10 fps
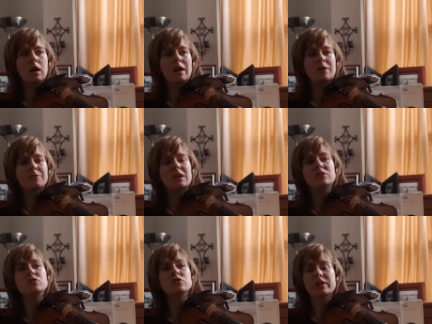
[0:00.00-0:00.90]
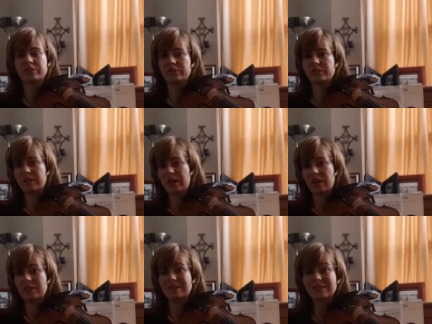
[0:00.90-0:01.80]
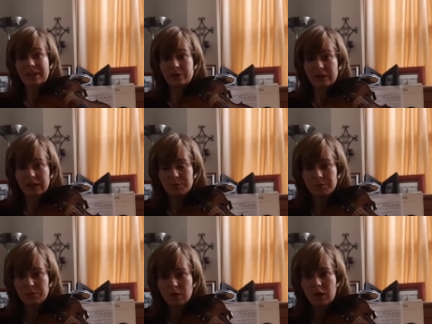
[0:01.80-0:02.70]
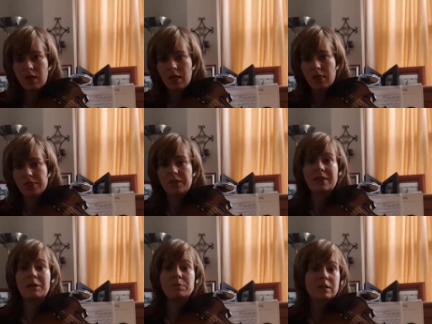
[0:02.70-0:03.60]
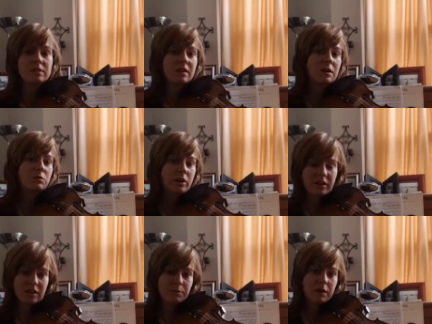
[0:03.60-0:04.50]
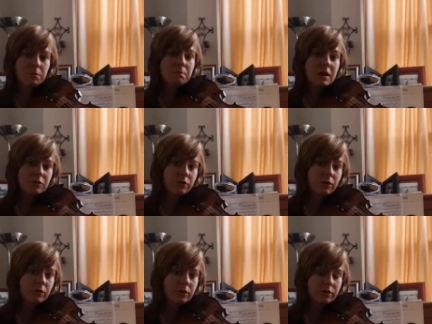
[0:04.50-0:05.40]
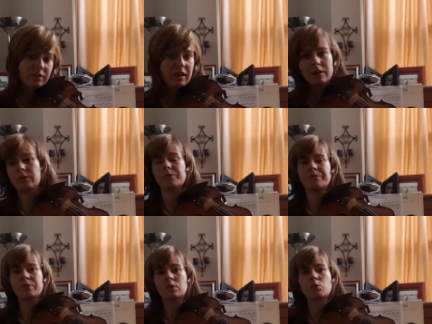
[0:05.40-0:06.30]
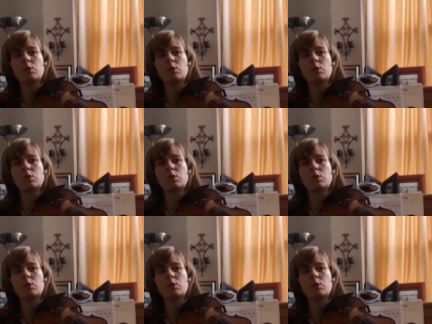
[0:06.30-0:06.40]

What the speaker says: if I just say the letter name, then that means that I'm talking about a major scale. We